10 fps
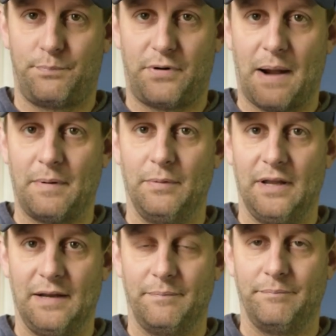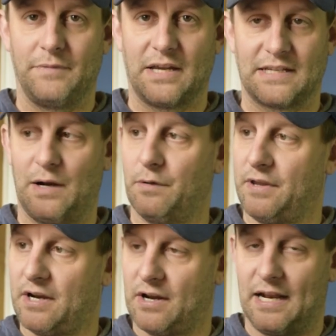Probably, because I don't
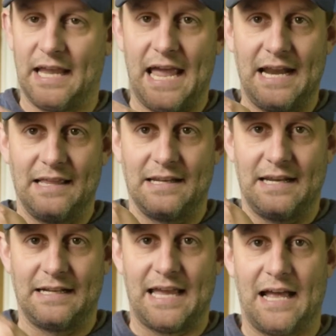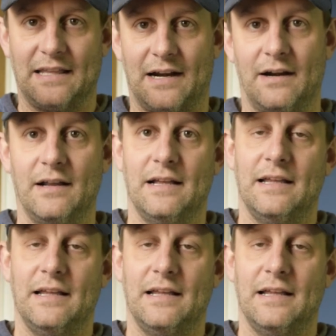think you're going to get any of the dead cat in there.